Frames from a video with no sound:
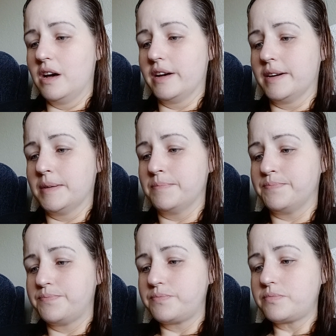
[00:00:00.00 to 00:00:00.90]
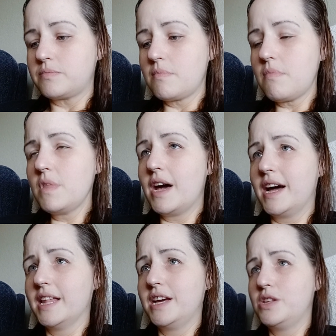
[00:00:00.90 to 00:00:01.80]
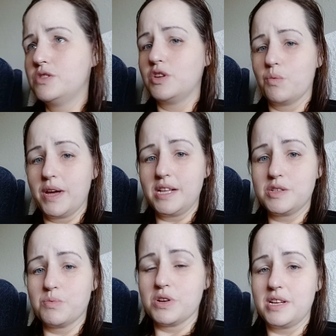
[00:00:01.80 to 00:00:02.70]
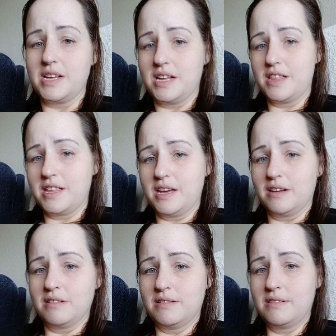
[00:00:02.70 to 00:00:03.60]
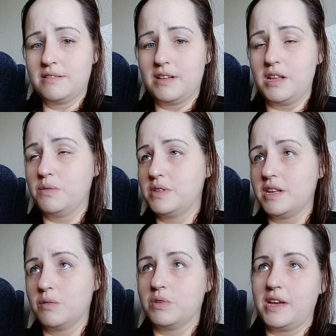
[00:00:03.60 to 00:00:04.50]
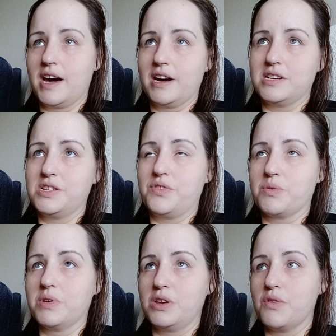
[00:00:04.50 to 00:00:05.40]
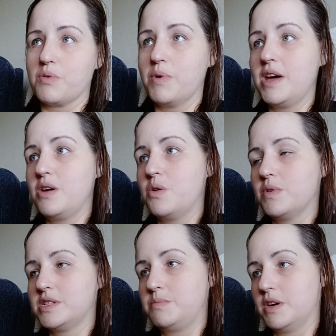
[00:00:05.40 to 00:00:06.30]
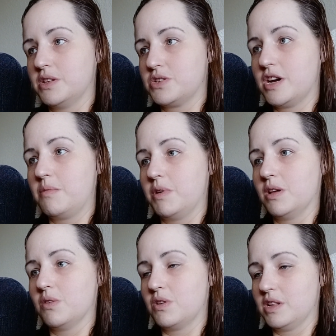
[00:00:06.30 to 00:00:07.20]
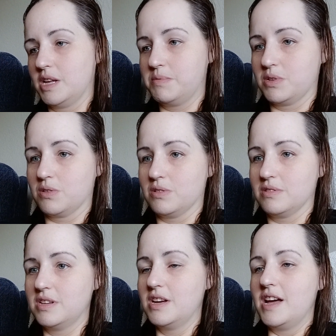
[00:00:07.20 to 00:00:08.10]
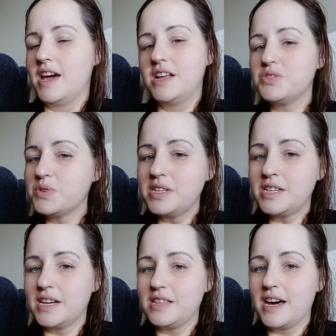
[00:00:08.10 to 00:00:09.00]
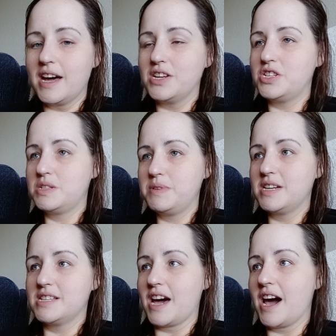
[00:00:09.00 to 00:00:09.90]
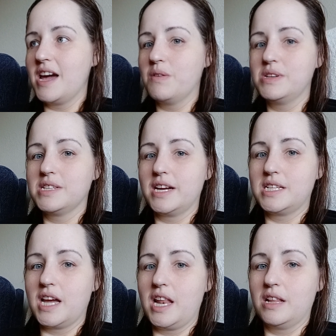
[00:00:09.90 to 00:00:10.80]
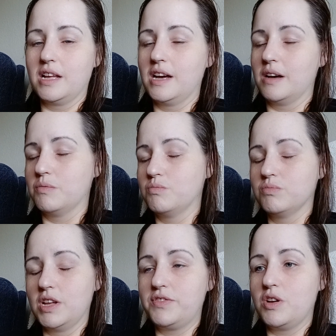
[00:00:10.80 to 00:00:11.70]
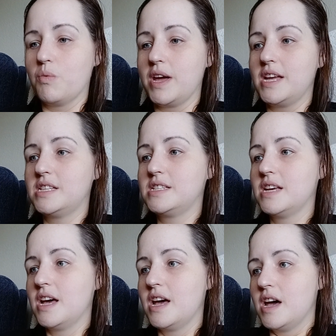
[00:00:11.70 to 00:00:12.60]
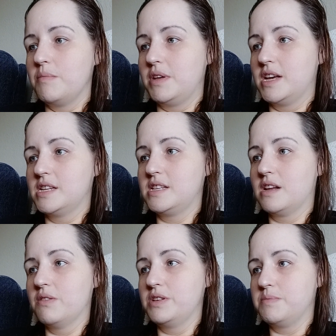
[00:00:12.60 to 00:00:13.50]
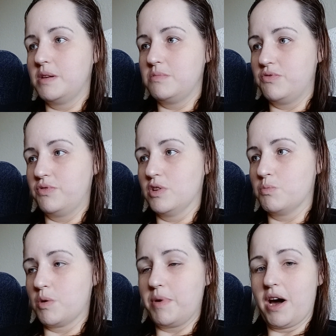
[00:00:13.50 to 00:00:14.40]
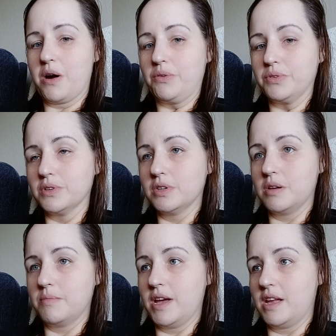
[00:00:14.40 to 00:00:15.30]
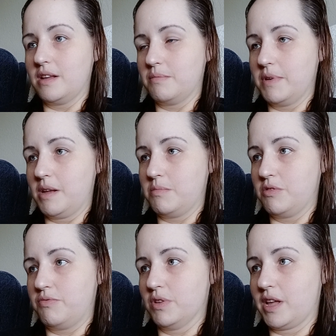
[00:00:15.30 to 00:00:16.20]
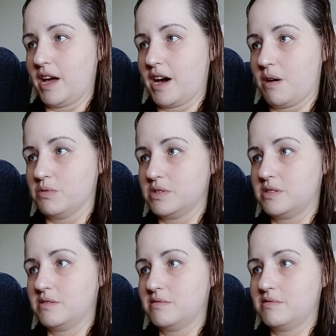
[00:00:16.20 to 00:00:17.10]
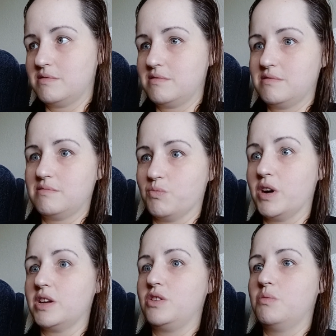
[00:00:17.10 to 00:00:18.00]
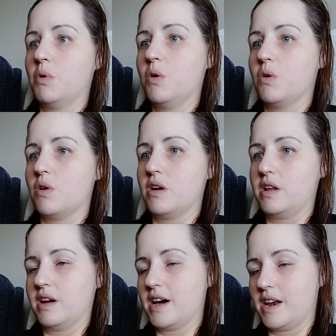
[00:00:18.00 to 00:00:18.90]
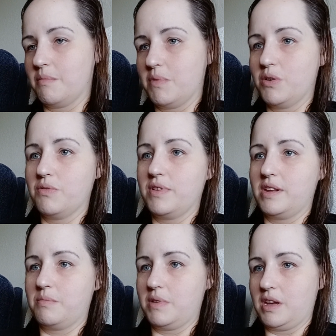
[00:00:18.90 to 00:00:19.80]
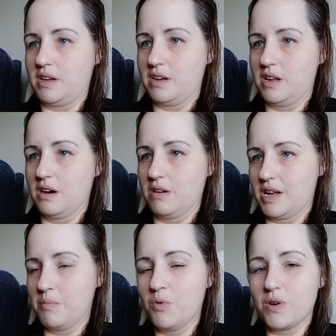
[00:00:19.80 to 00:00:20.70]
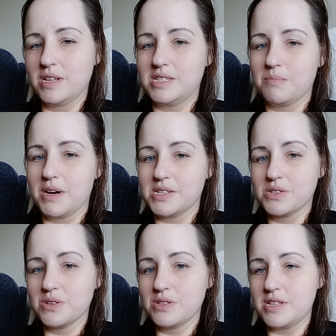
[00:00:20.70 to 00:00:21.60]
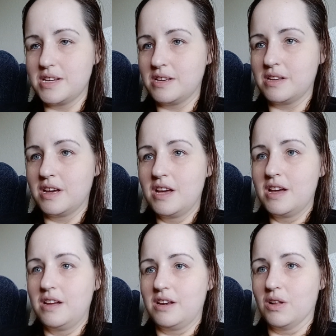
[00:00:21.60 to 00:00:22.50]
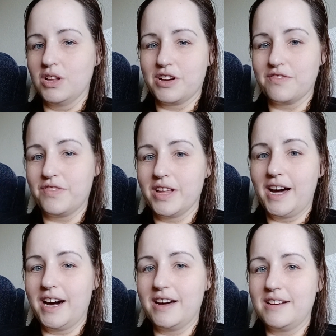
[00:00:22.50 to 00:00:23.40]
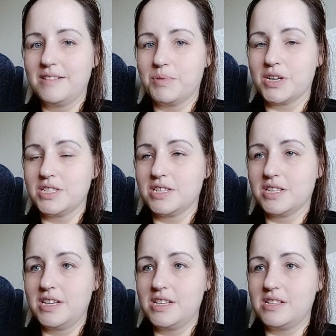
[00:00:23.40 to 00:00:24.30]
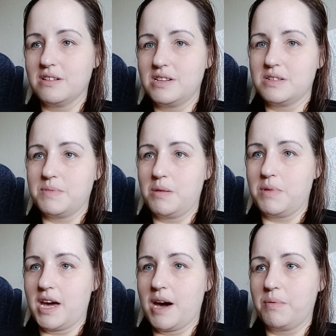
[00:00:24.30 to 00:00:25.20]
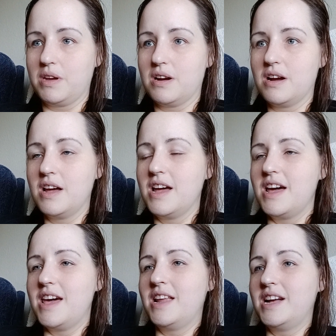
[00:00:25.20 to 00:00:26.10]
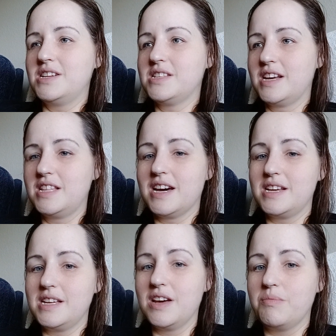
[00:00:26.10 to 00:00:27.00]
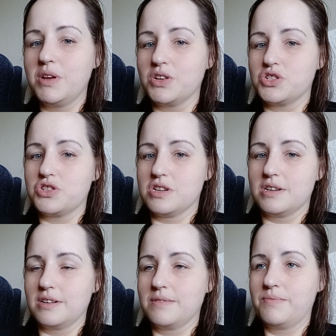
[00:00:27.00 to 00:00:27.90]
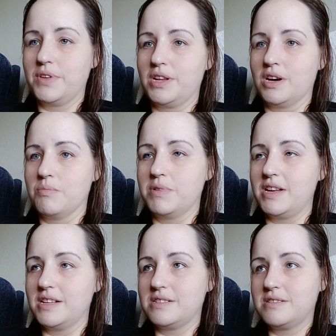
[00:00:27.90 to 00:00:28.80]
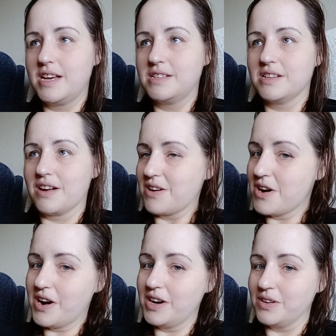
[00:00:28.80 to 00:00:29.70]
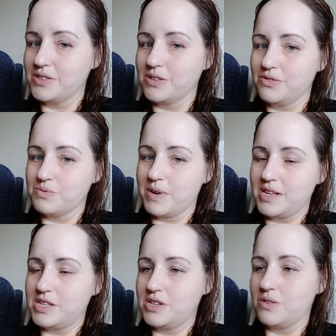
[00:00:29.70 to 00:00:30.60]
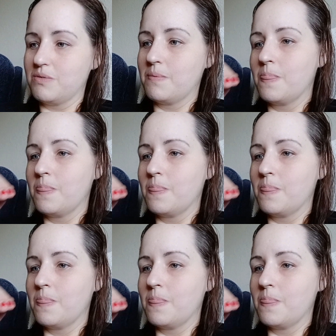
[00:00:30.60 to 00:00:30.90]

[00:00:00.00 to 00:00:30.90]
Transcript: Um, I like using weights more than anything. And you would think, well, yeah, because if you're really overweight, who wants to be on the treadmill or an elliptical? And it's really not that. It's just because I always liked lifting weights because it always made me feel more powerful. It made me feel like I was wanting to do more, and it kind of motivated me, And I'm more into muscle than, looking flat personally. So it just made me happier. And I just like the idea of being strong, but it takes a lot of cardio to lose weight too.